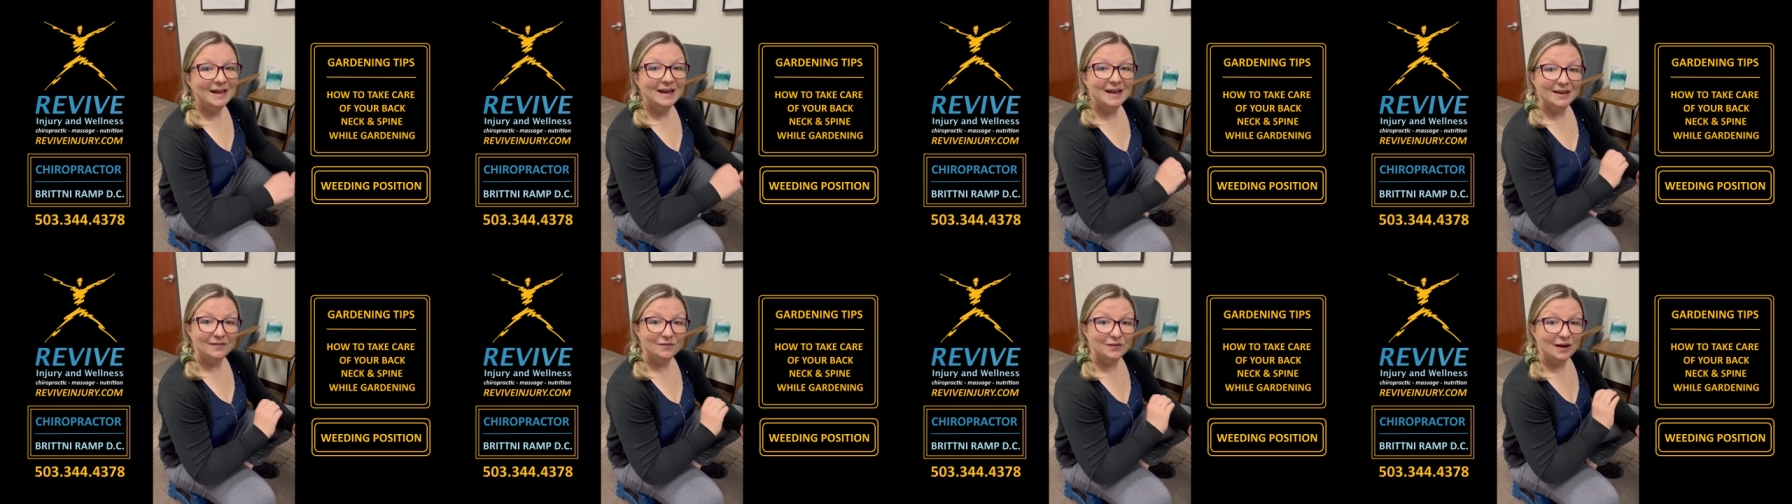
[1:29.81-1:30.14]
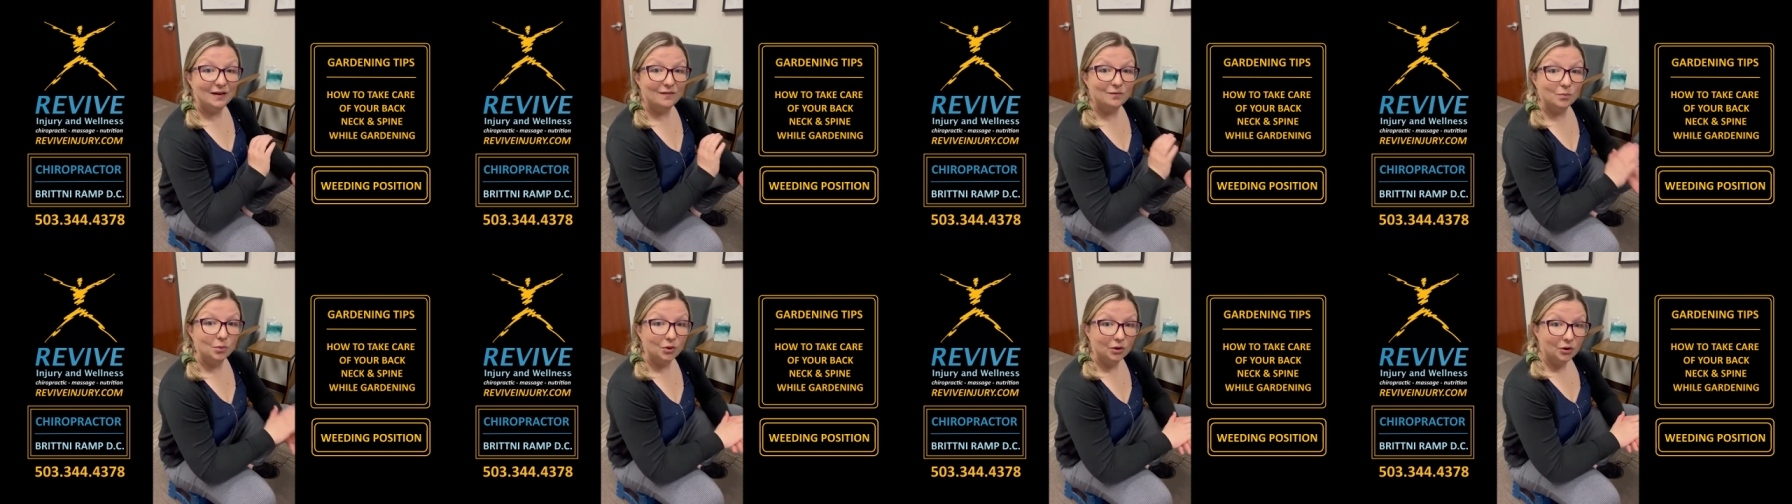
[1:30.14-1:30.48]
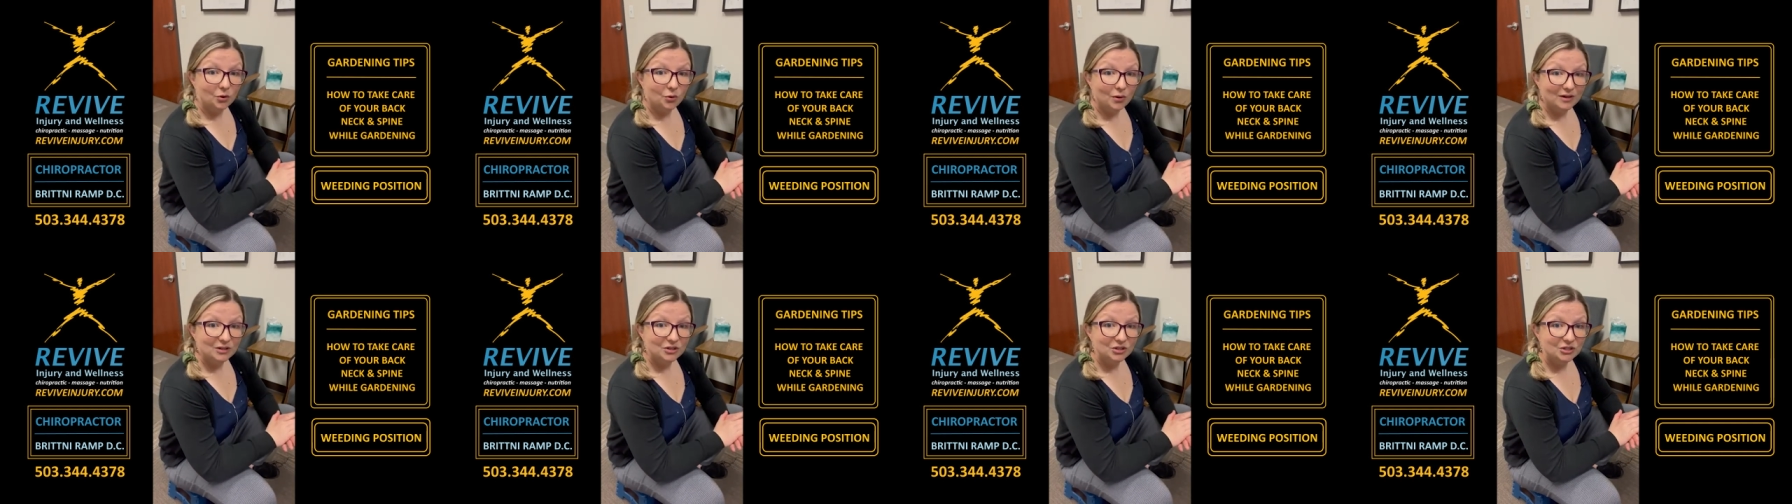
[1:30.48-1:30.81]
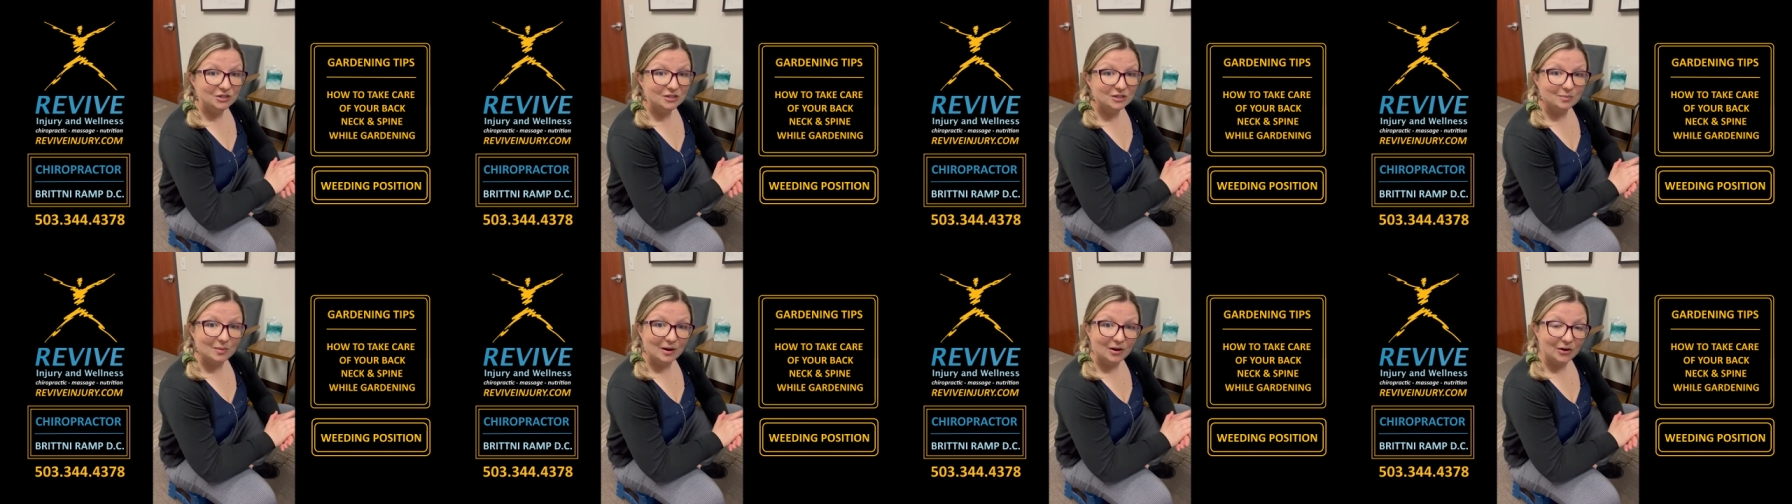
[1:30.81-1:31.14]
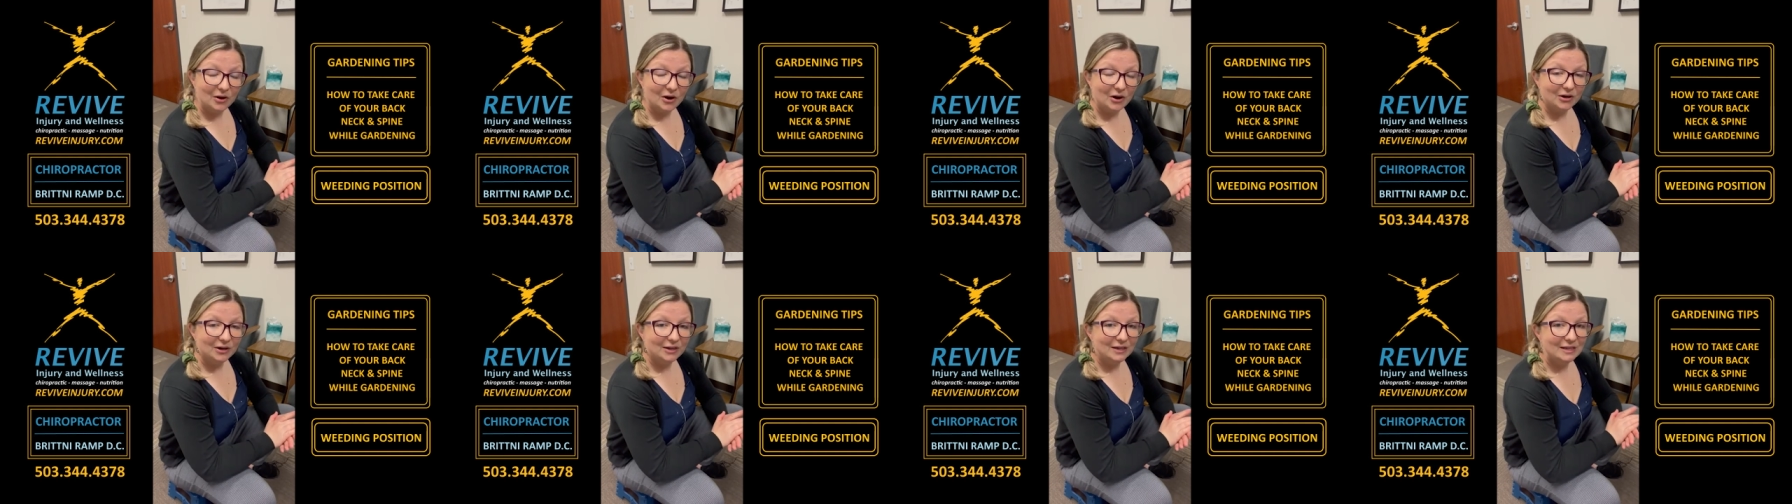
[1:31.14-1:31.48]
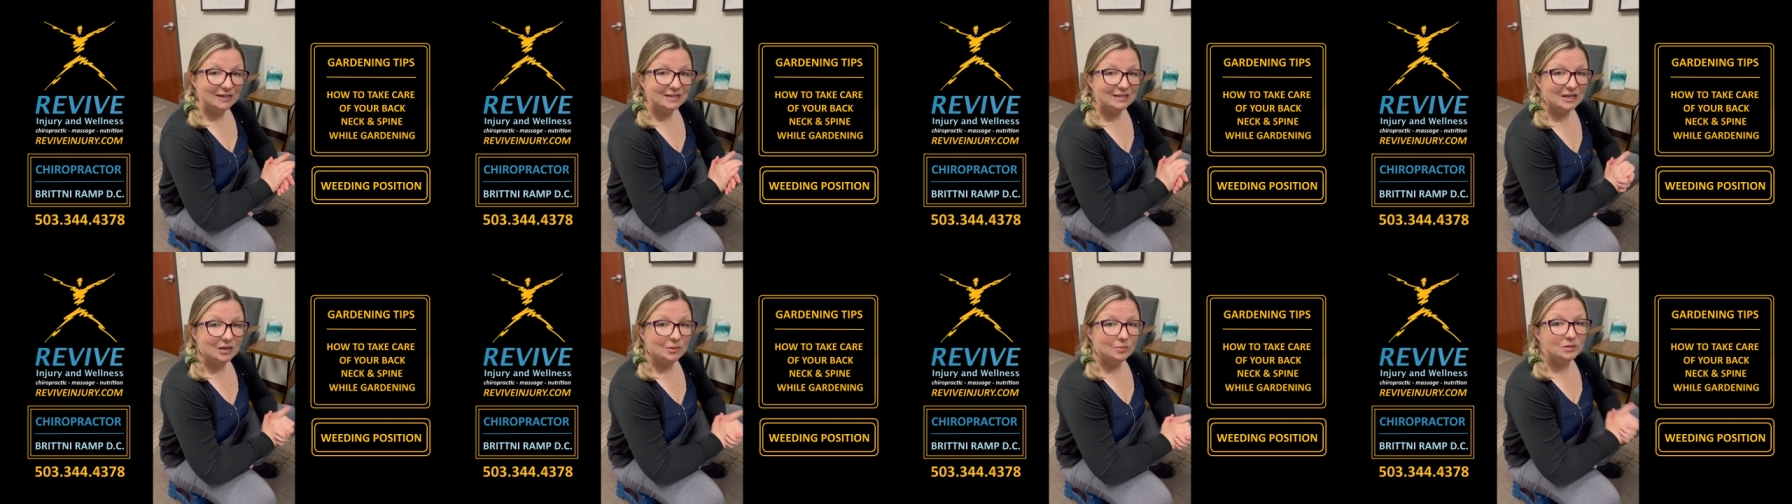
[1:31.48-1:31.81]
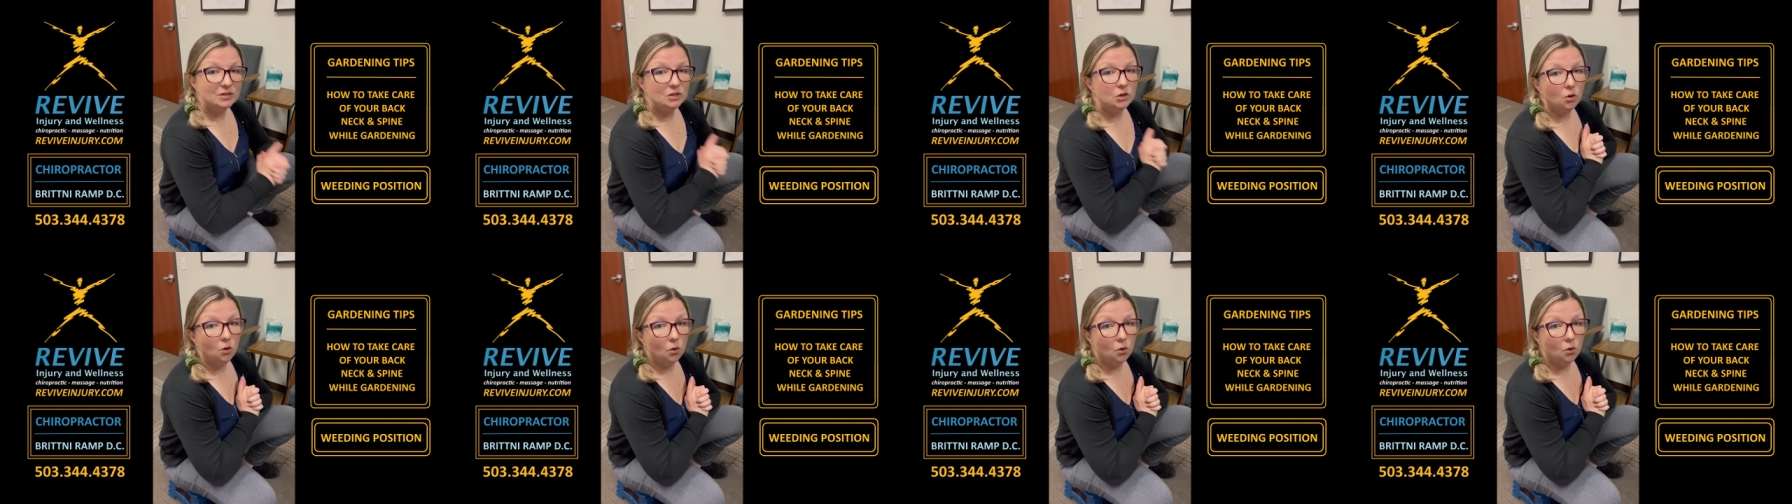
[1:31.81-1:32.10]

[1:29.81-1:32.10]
If you have more questions about gardening tips